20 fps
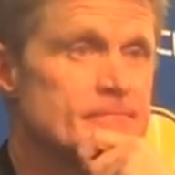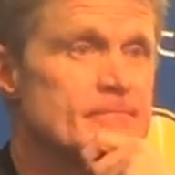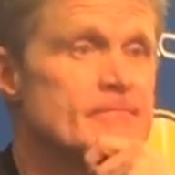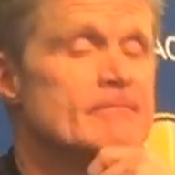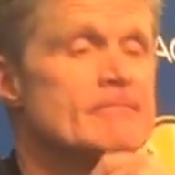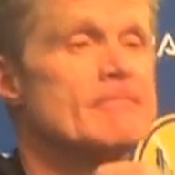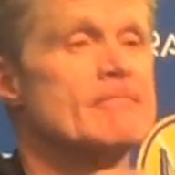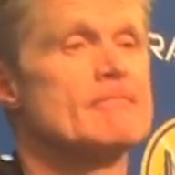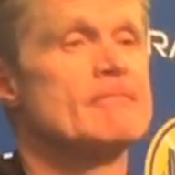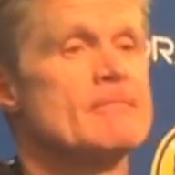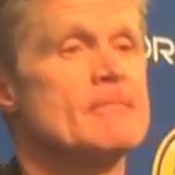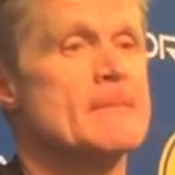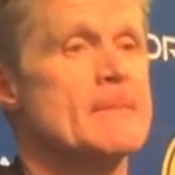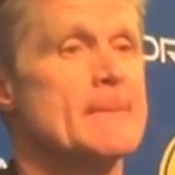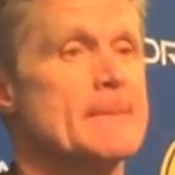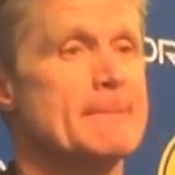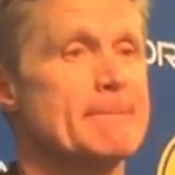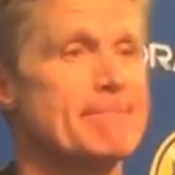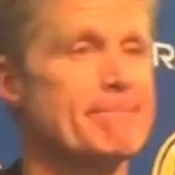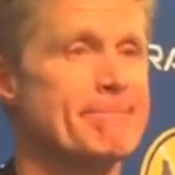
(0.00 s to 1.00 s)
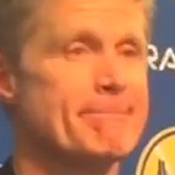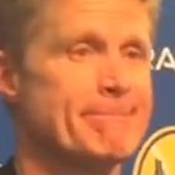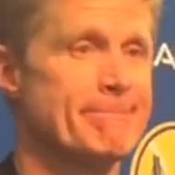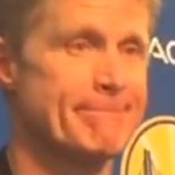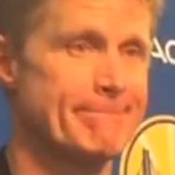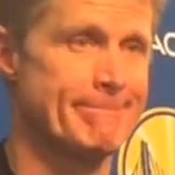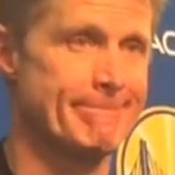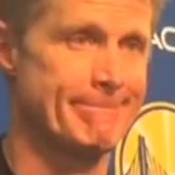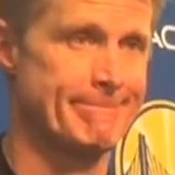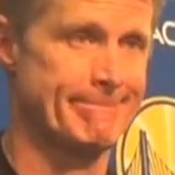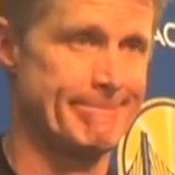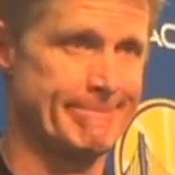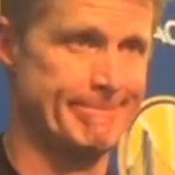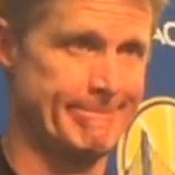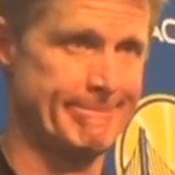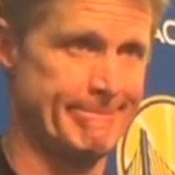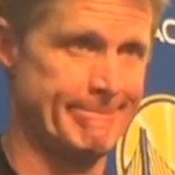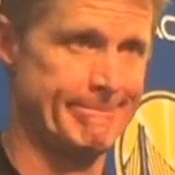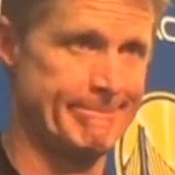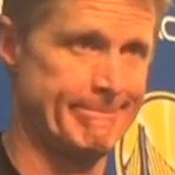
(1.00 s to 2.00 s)
to absorb any kind of
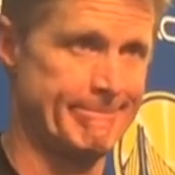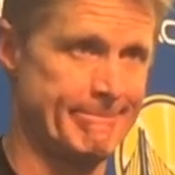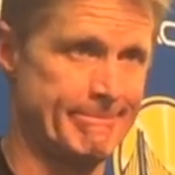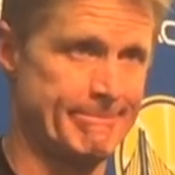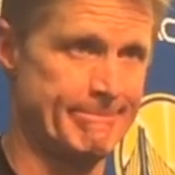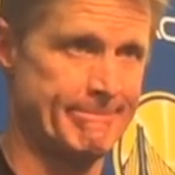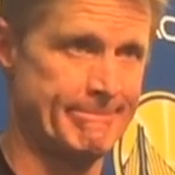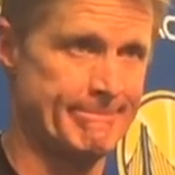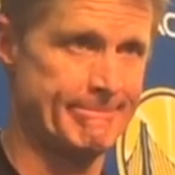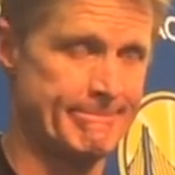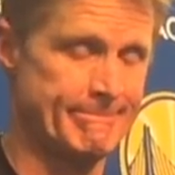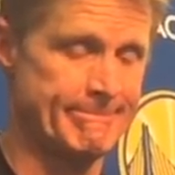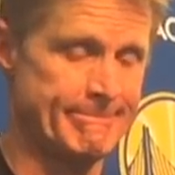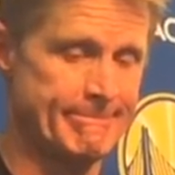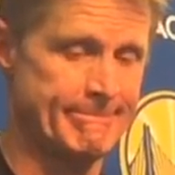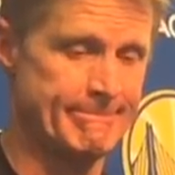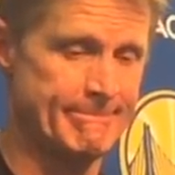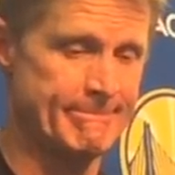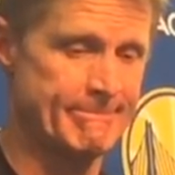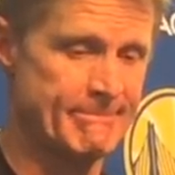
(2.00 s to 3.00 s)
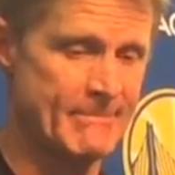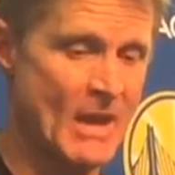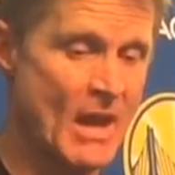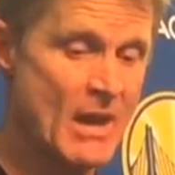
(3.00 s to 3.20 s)
absence like this with Durant?